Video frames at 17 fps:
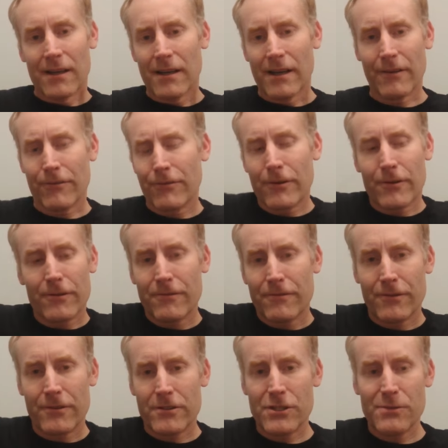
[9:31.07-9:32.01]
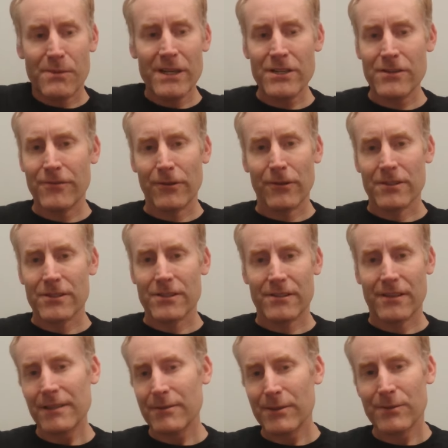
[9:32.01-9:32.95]
And for, for a space force,
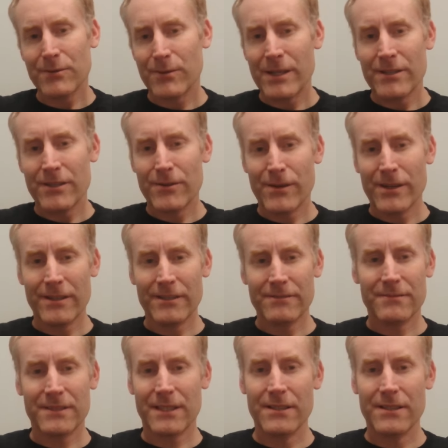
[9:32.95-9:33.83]
right, when you're in a